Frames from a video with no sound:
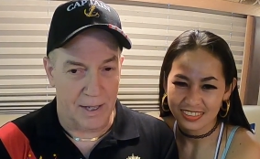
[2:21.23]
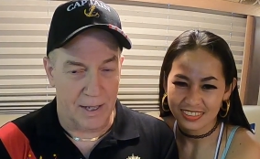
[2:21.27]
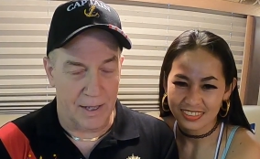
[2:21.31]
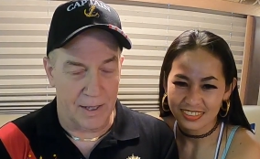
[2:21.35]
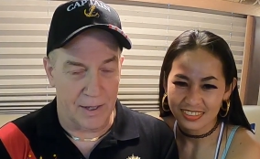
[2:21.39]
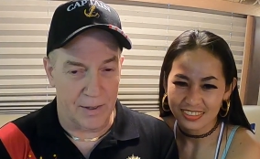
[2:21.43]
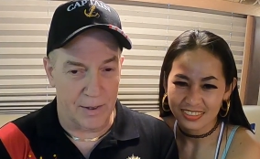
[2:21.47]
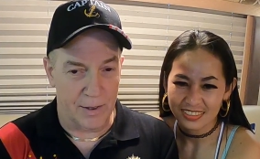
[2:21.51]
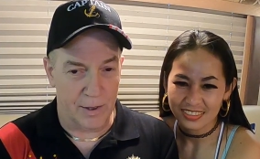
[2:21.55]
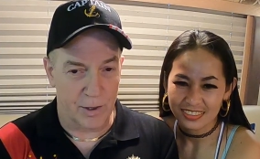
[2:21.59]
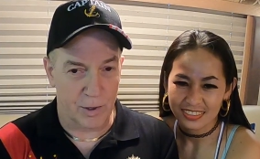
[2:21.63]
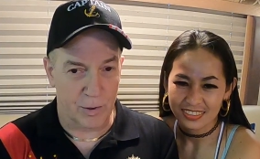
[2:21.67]

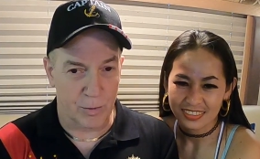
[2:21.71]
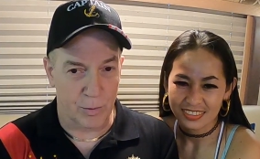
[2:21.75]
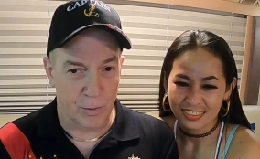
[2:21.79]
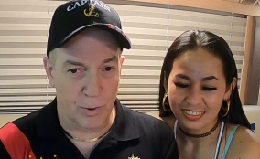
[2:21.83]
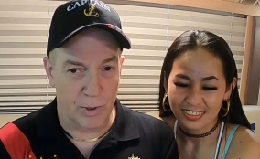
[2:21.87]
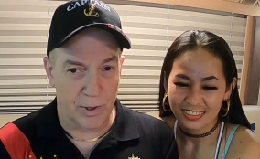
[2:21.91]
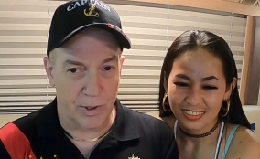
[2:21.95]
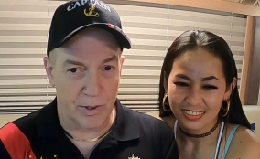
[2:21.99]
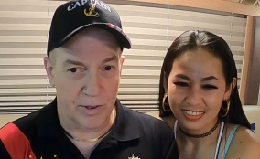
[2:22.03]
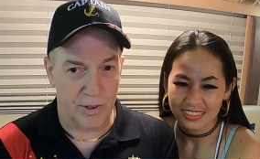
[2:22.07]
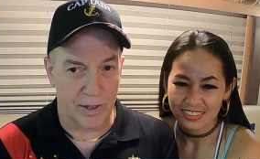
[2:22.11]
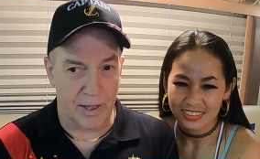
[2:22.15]
Speaker 1: And this
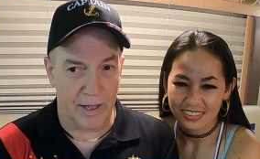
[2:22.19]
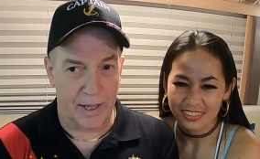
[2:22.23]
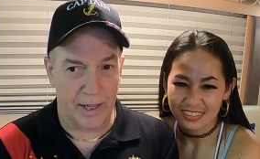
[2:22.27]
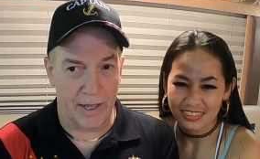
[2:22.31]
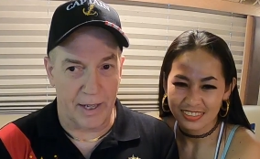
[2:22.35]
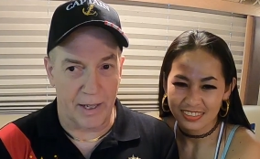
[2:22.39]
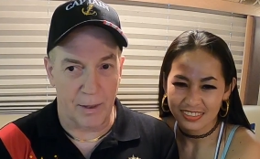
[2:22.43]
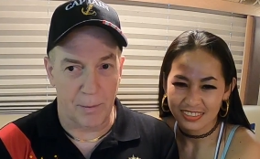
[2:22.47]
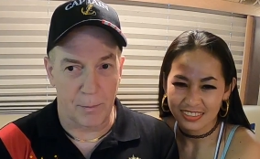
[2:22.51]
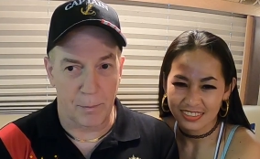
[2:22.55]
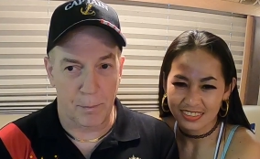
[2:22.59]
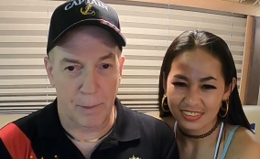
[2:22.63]
was
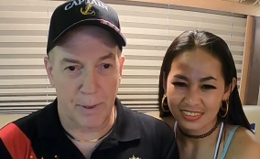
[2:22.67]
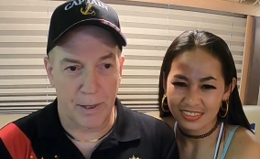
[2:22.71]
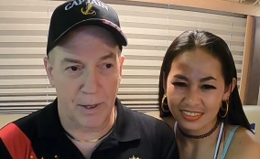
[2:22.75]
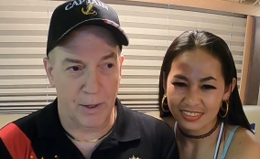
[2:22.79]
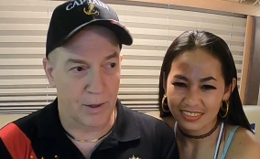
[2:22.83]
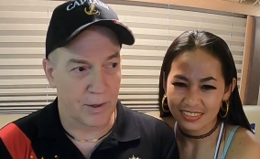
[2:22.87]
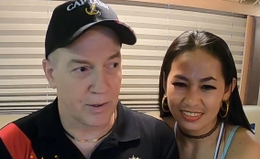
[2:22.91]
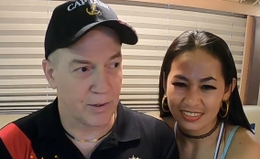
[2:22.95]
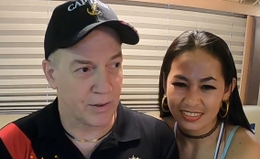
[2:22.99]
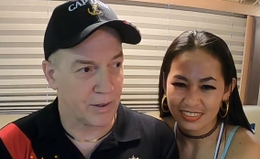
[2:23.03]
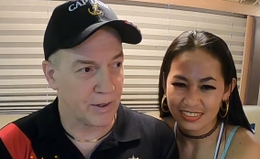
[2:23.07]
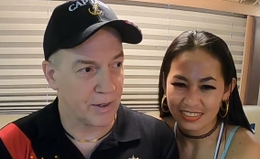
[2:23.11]
a
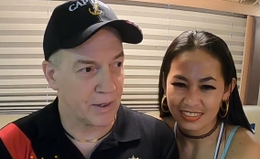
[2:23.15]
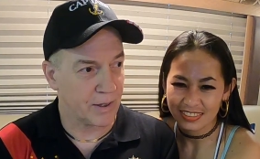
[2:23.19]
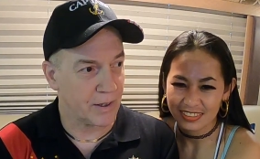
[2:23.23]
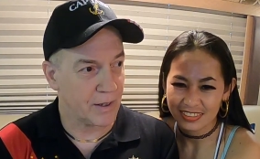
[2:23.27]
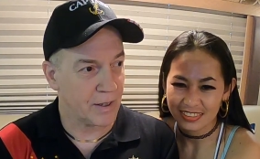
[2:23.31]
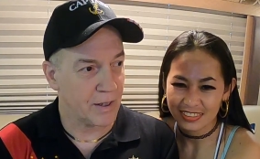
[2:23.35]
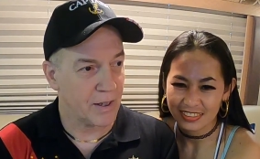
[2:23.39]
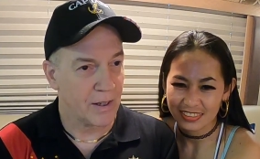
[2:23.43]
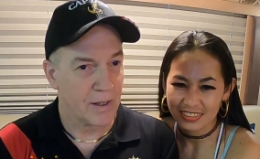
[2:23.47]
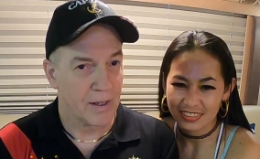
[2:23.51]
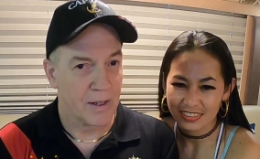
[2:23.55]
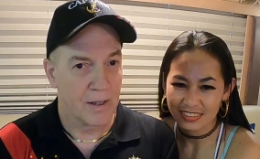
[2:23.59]

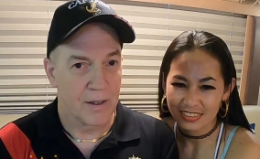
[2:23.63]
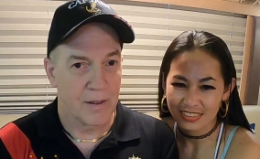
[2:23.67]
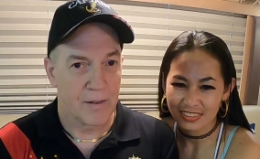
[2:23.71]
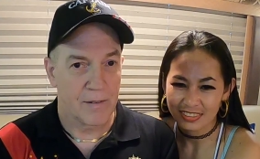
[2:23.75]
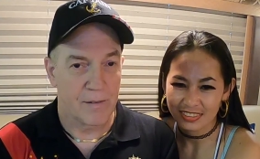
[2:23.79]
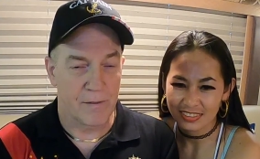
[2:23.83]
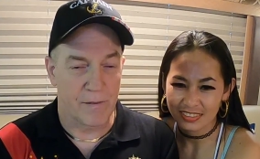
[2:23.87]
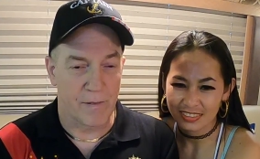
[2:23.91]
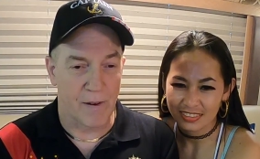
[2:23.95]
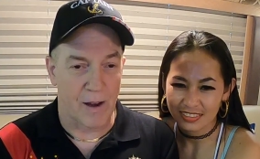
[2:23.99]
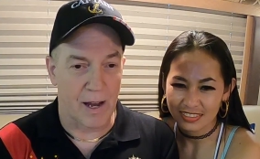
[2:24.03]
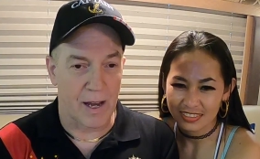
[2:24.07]
Pearson
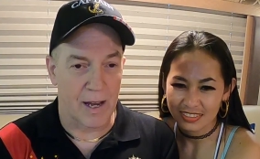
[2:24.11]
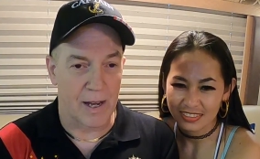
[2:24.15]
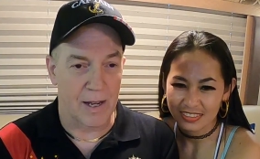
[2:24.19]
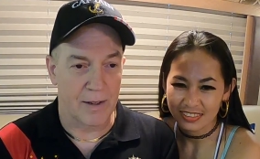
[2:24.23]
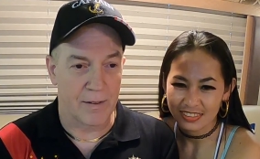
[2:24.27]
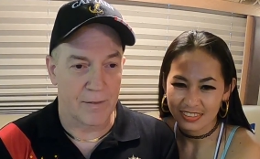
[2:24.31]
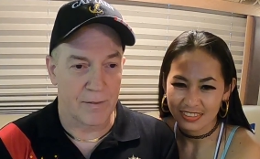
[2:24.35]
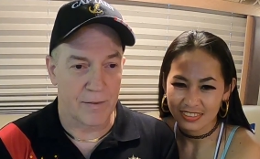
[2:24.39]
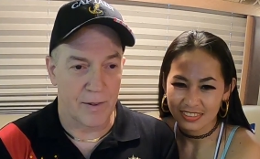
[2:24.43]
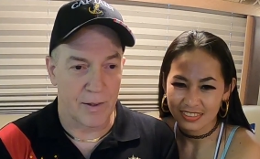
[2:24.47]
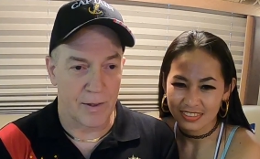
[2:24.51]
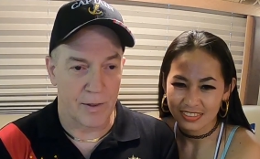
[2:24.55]

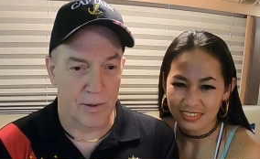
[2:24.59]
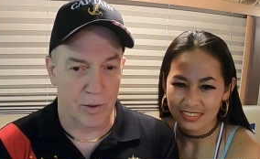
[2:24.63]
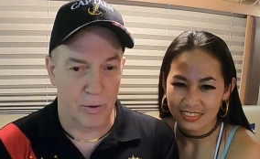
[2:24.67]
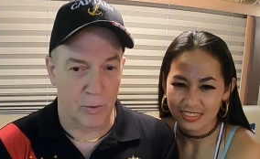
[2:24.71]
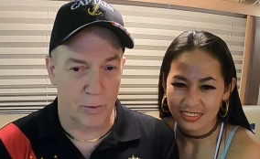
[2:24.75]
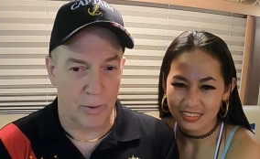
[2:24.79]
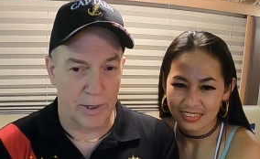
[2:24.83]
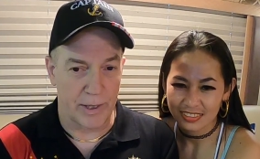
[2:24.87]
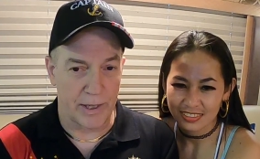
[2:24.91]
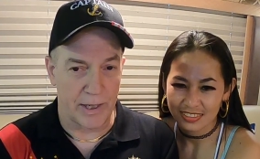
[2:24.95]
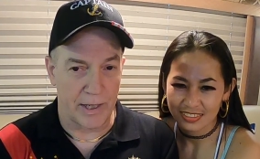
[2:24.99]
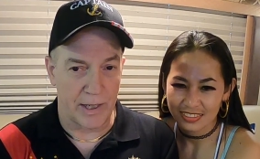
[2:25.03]

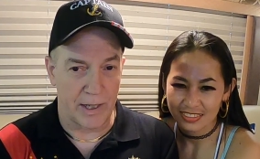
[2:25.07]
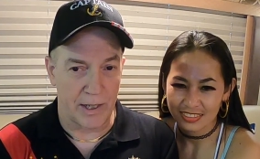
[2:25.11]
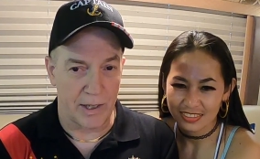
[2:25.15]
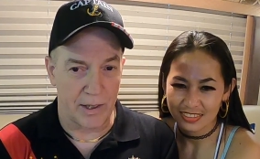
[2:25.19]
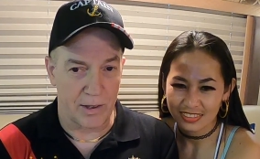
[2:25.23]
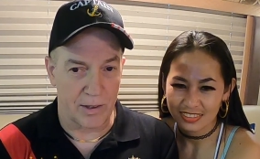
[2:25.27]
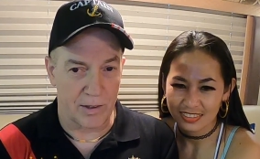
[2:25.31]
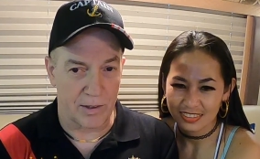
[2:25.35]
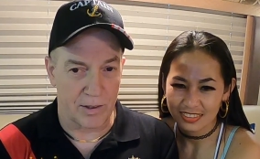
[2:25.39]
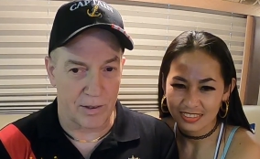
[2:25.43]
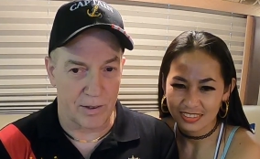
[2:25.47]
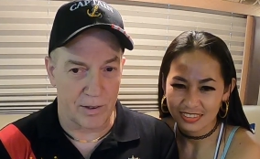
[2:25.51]
530,